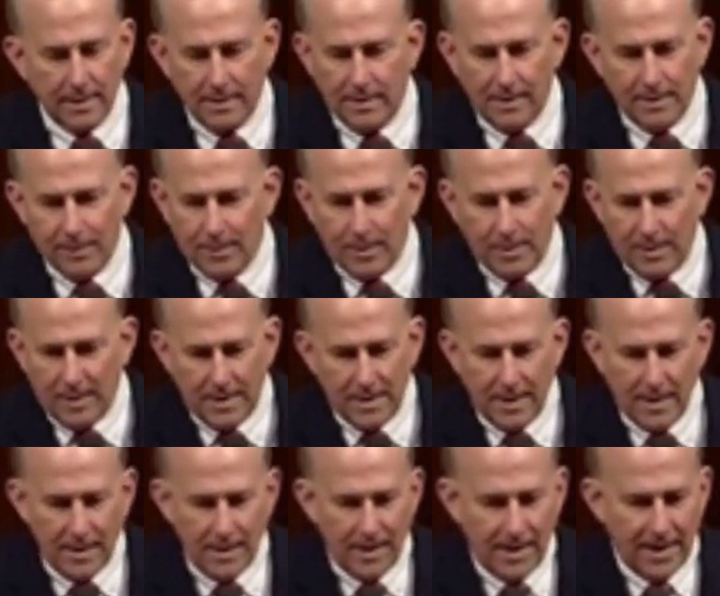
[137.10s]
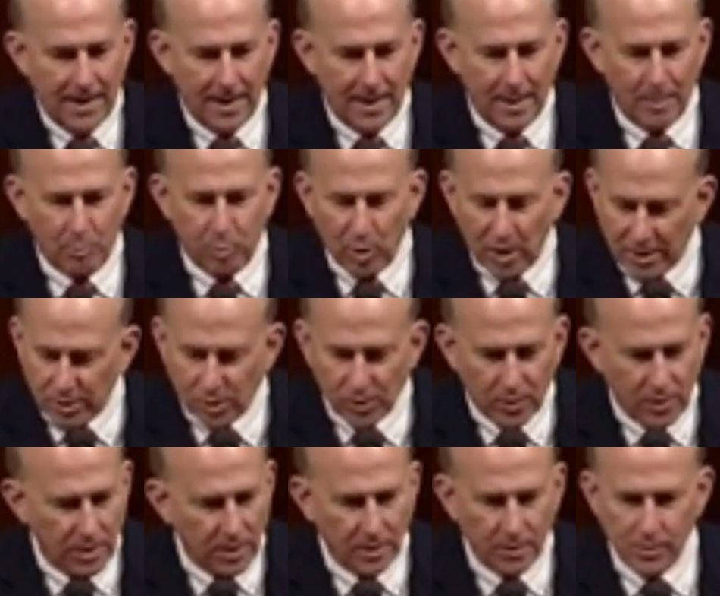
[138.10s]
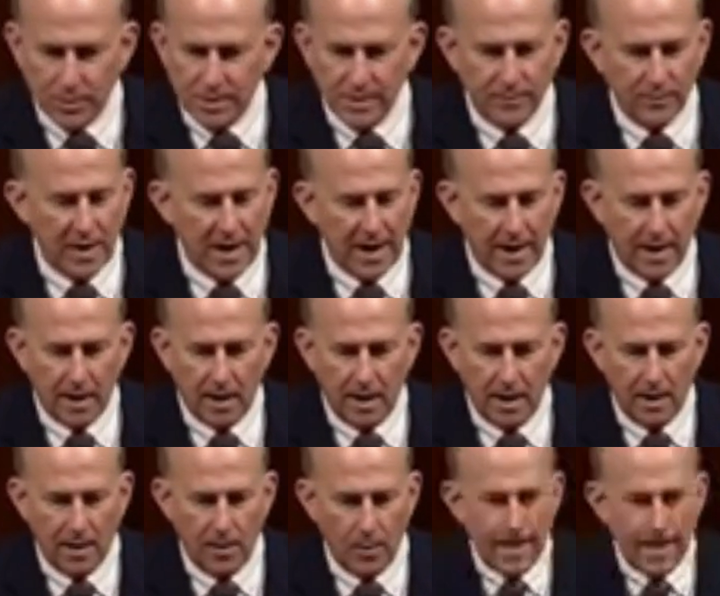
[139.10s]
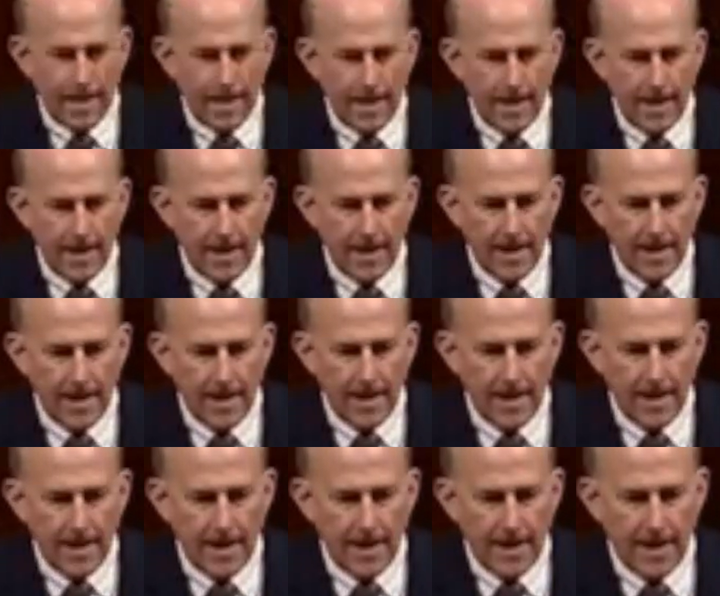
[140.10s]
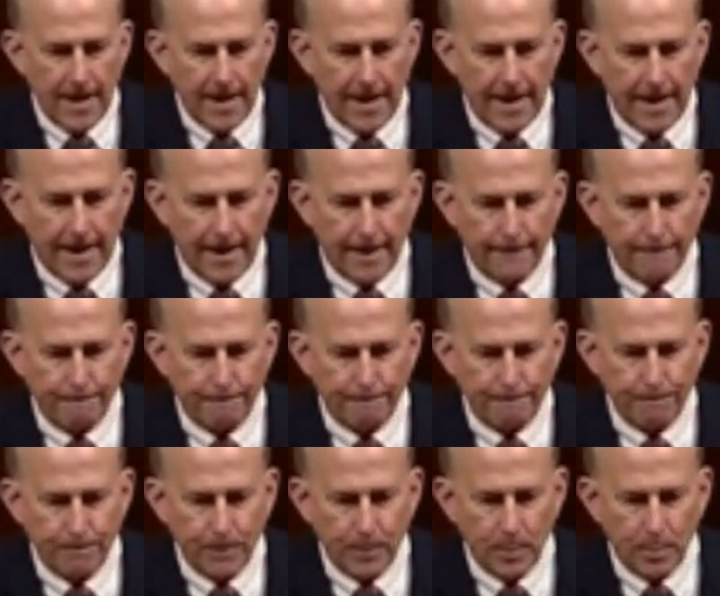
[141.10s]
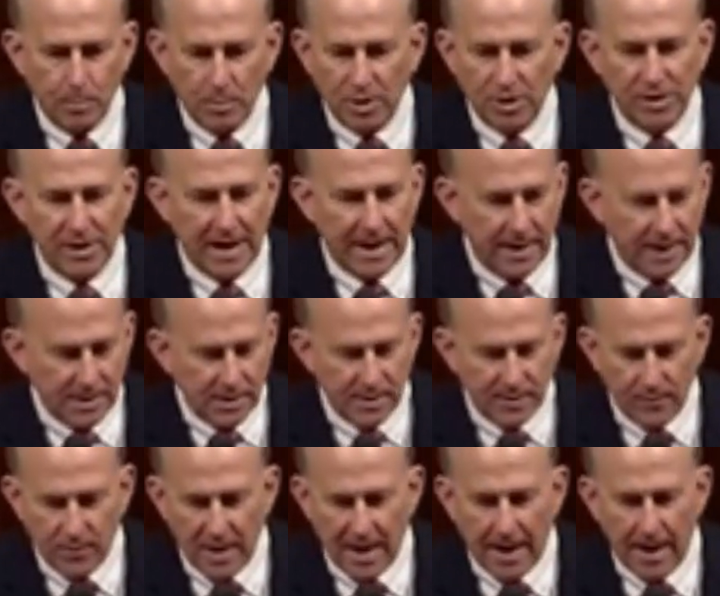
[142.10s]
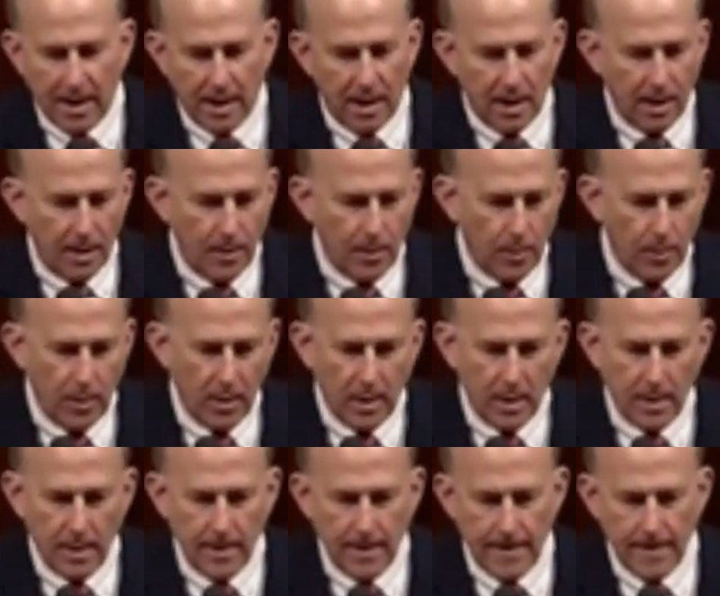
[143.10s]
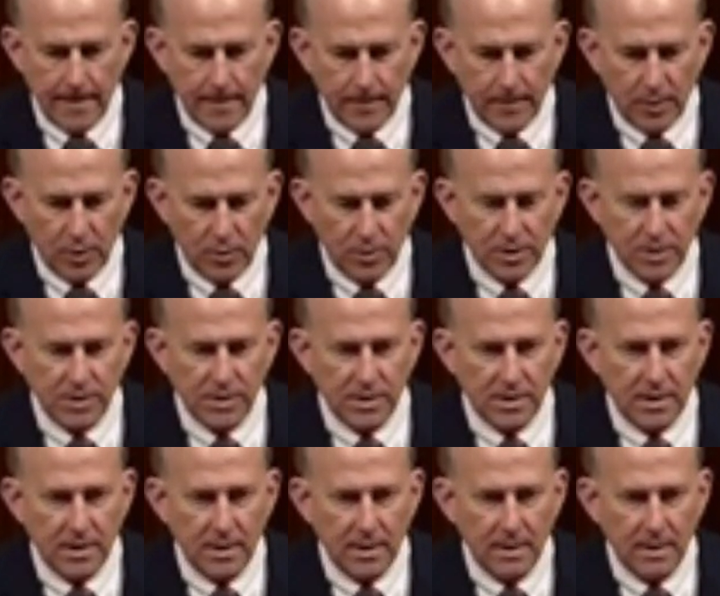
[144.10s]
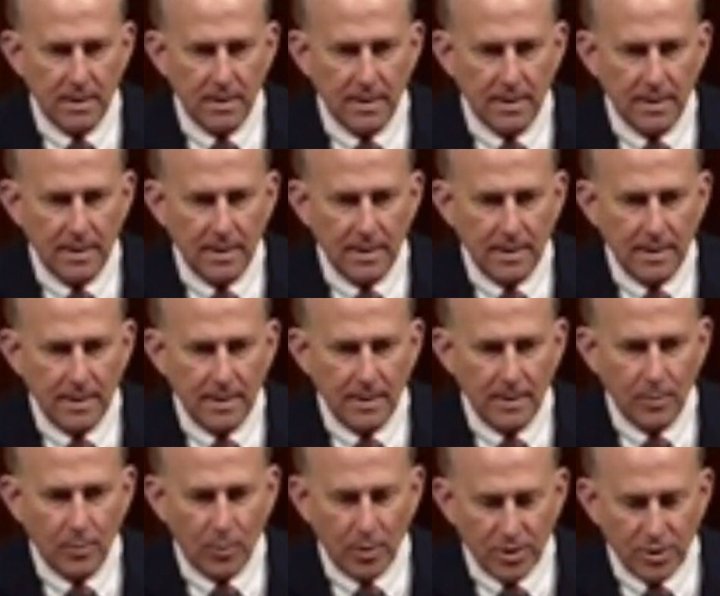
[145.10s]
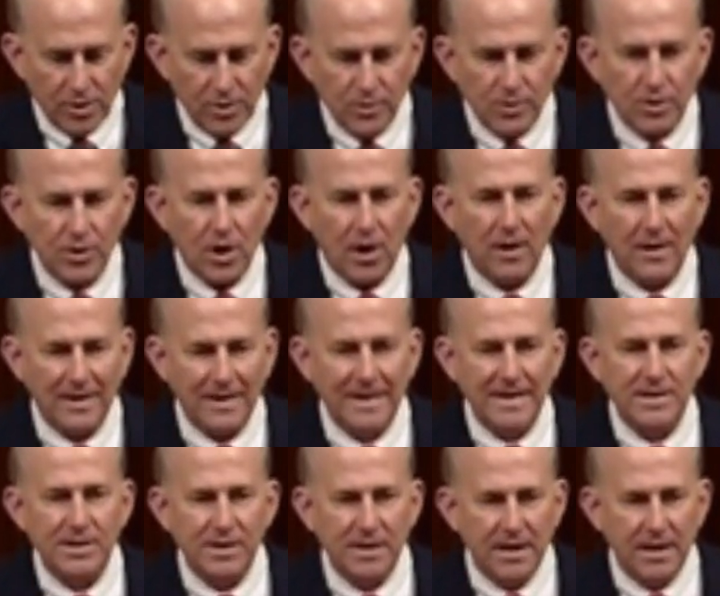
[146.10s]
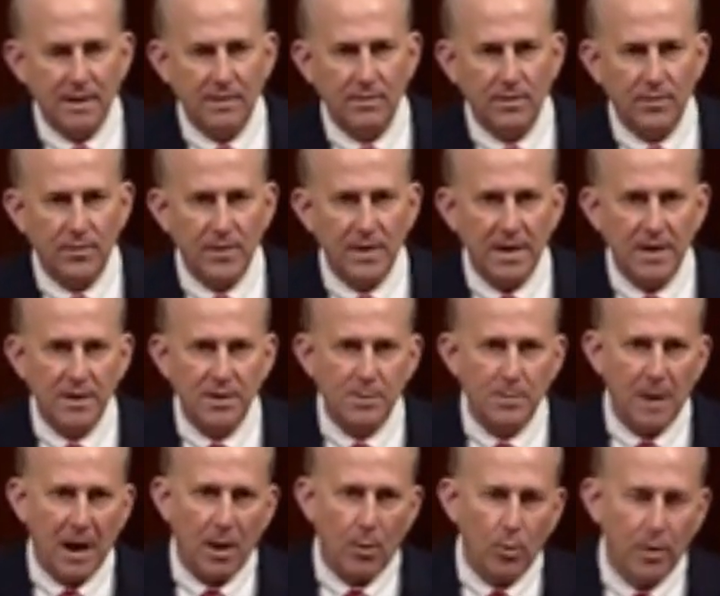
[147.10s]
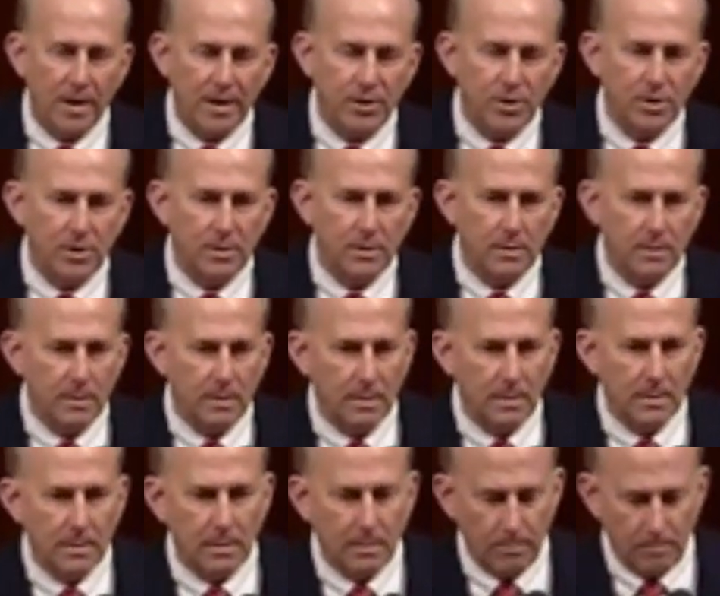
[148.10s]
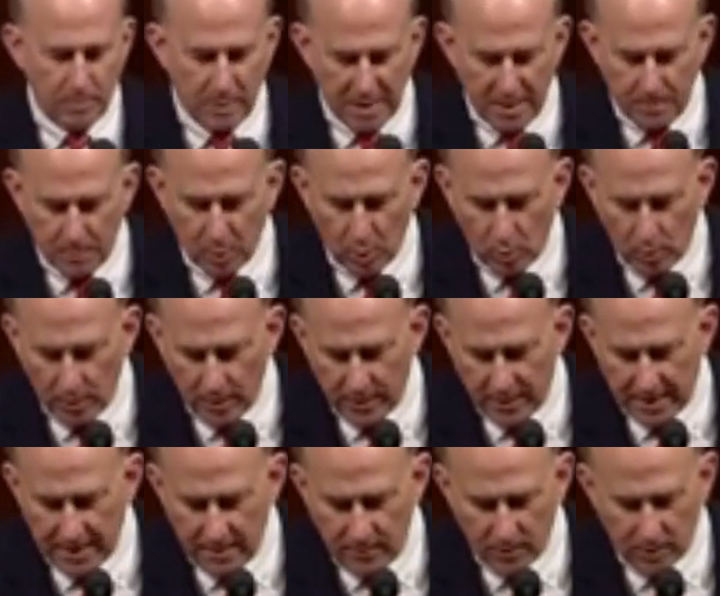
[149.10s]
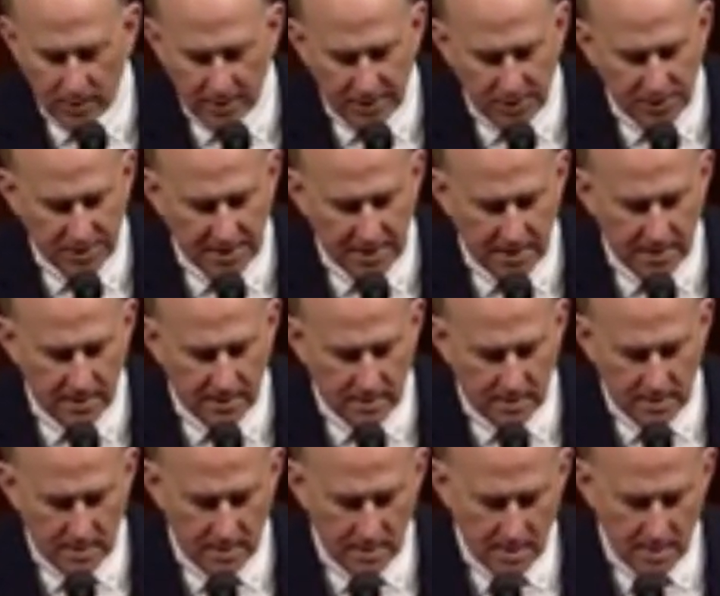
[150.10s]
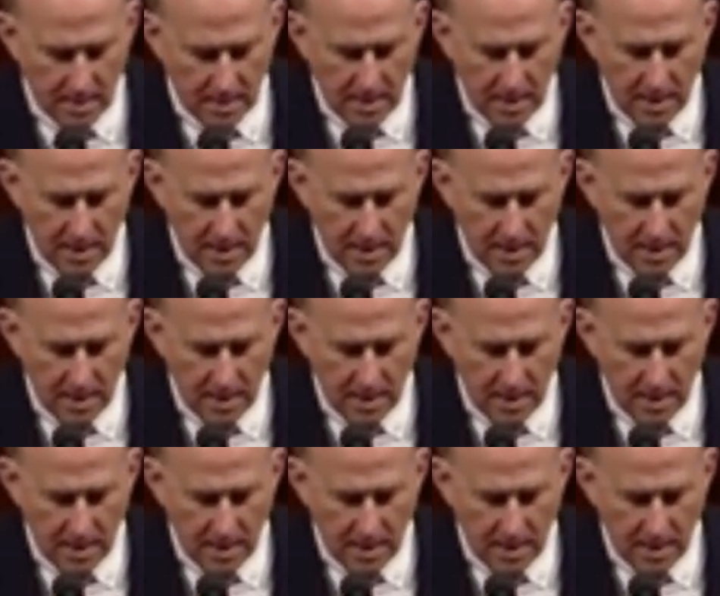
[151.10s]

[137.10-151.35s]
know, pressure cookers got to go, machetes have got to go. They're just, once you start listing the things by which people with evil intent have killed others,